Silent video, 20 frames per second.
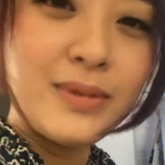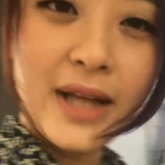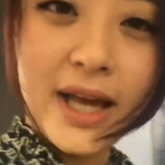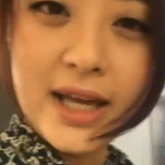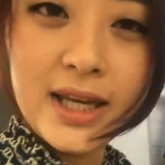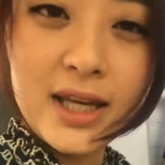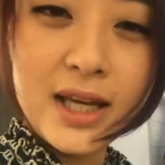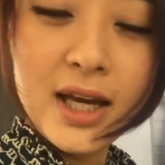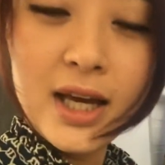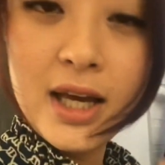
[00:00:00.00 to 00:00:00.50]

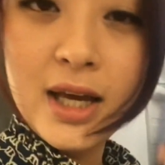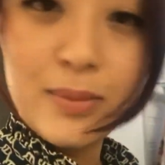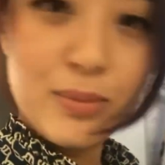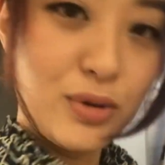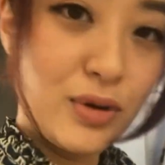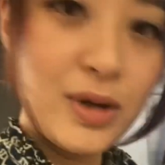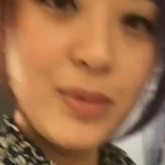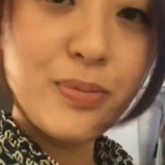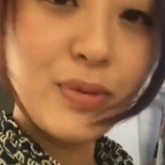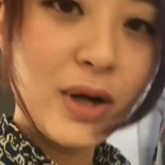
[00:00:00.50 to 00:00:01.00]
like
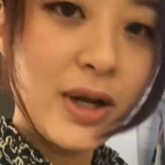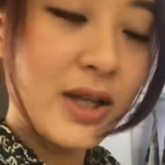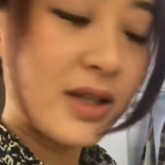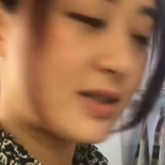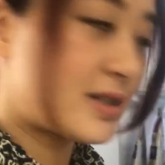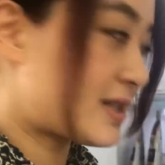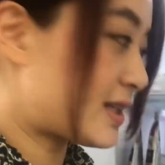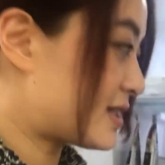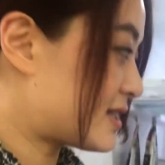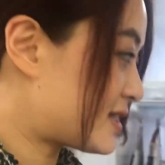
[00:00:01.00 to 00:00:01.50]
beauty
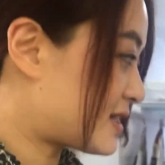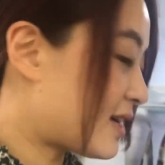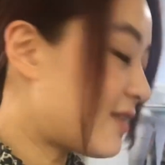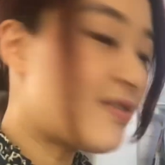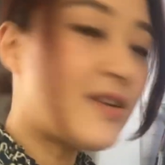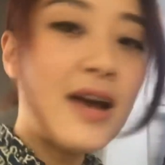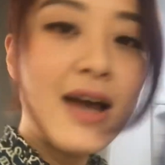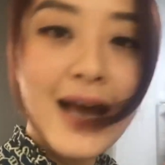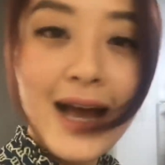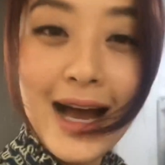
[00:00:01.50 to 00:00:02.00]
products and stuff.